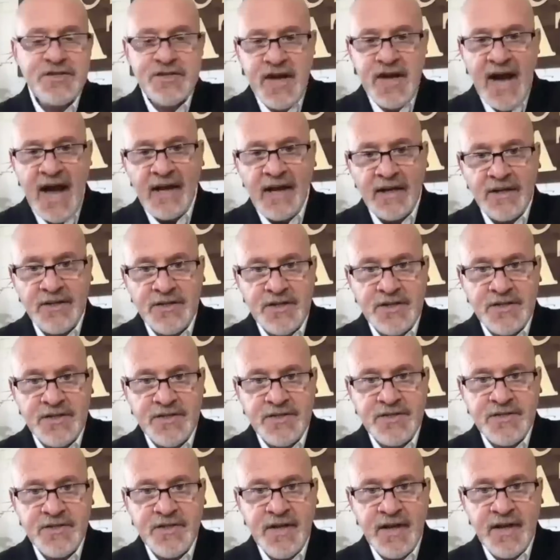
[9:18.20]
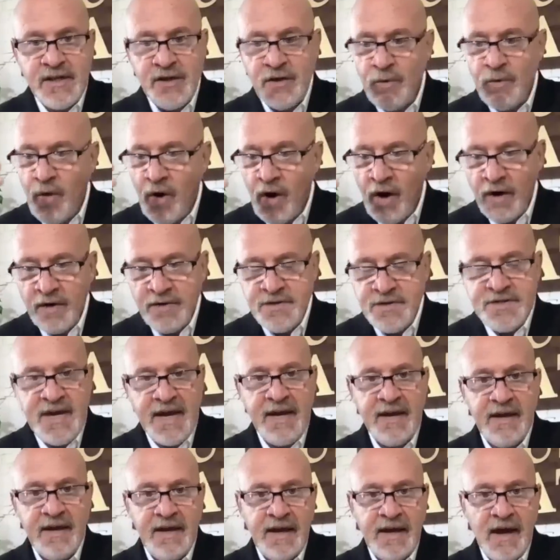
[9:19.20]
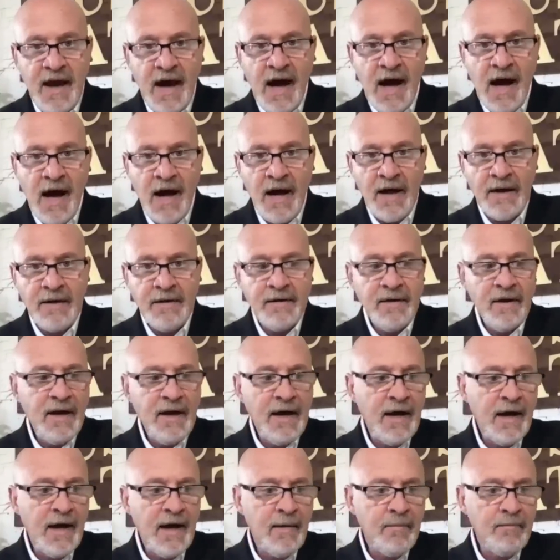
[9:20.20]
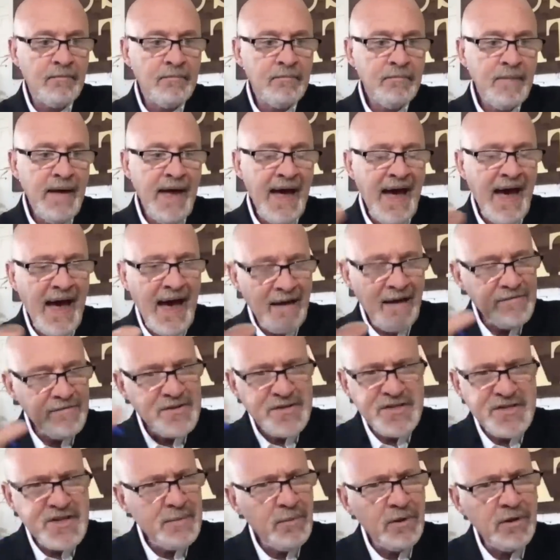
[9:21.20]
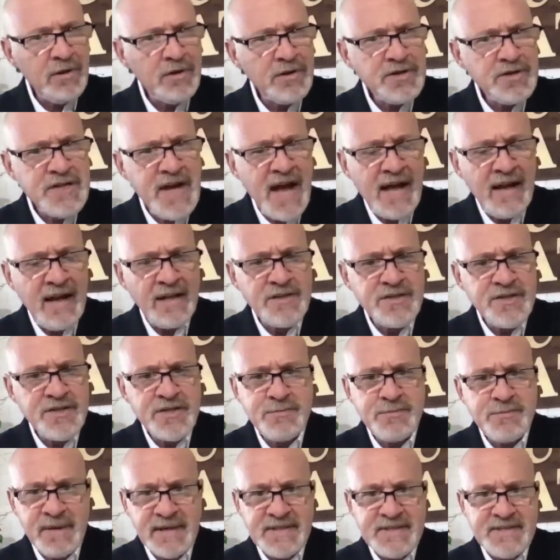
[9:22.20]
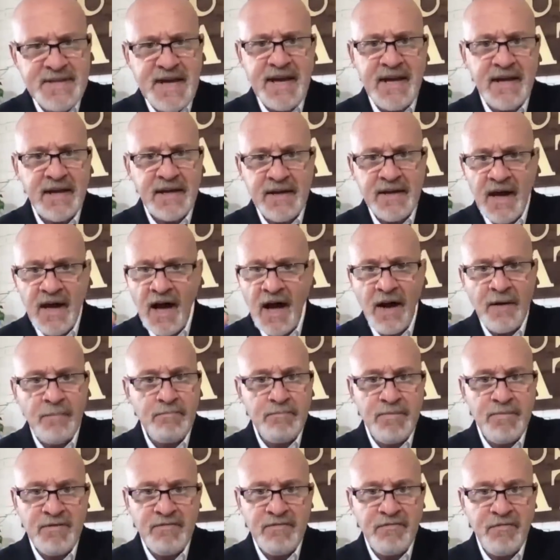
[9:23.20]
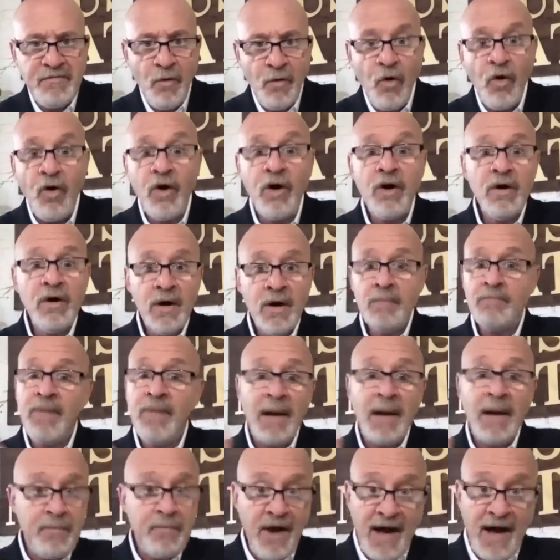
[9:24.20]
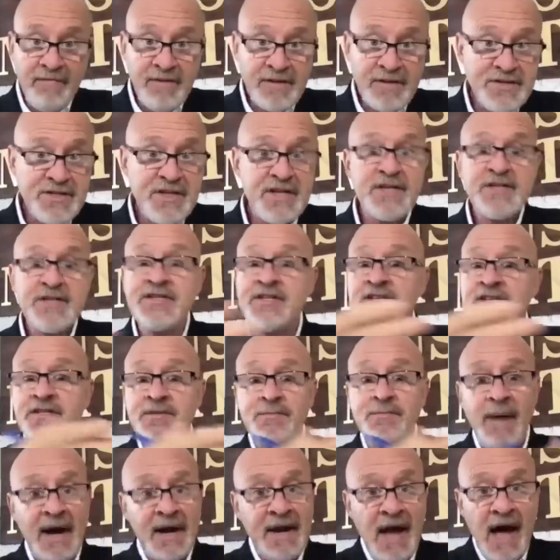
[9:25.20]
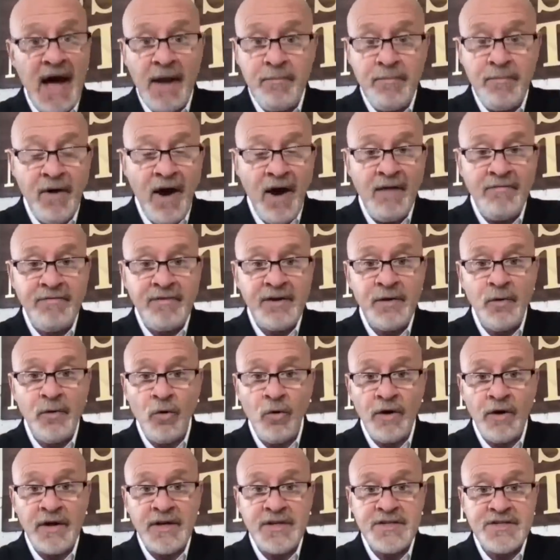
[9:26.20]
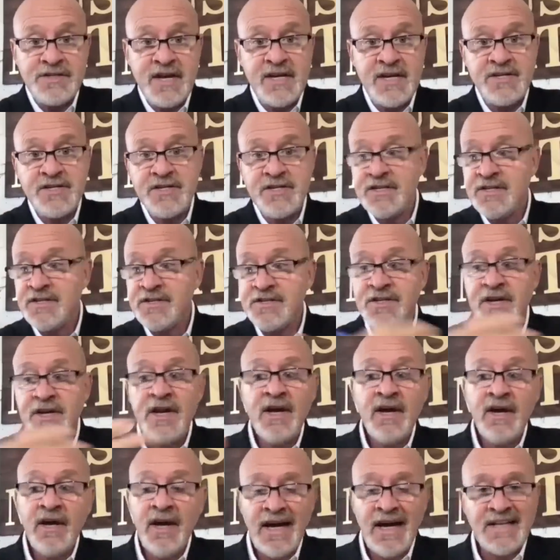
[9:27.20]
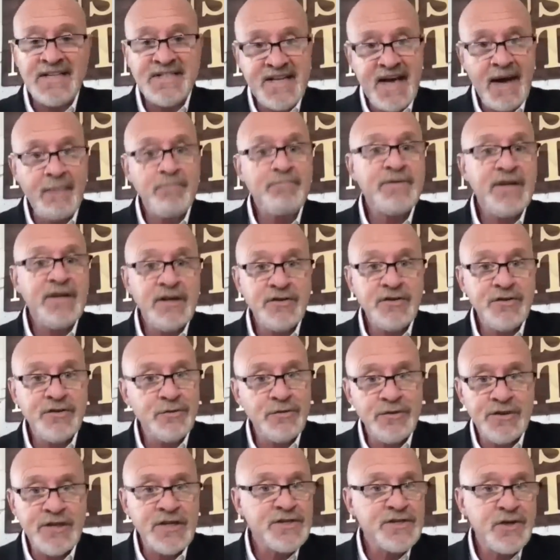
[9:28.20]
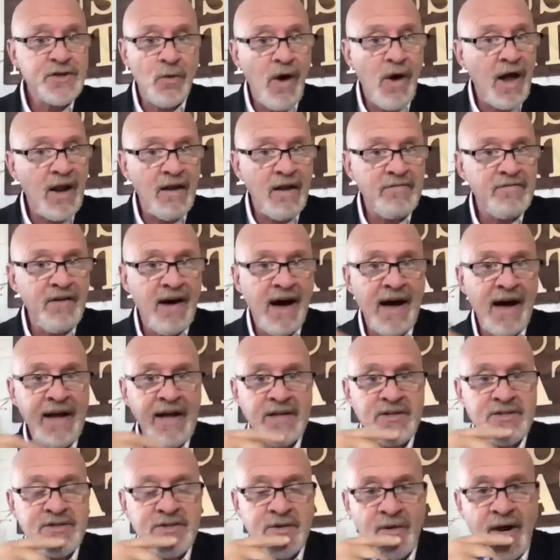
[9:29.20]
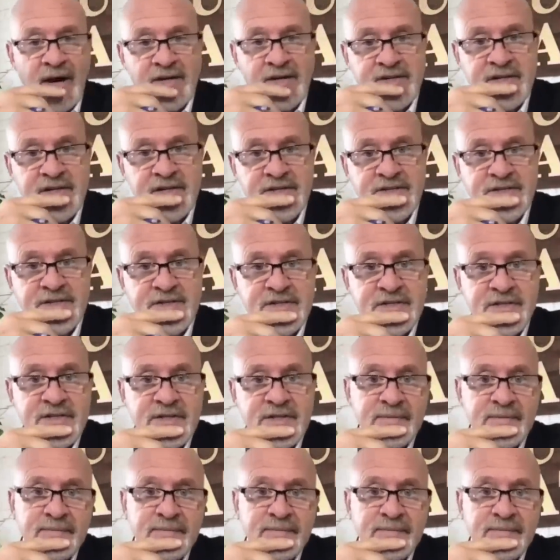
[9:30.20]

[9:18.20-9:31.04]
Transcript: challenges that you are taking on, have similar challenges been taken on before by private citizens, by nonprofit organizations attempting to disqualify insurrectionists?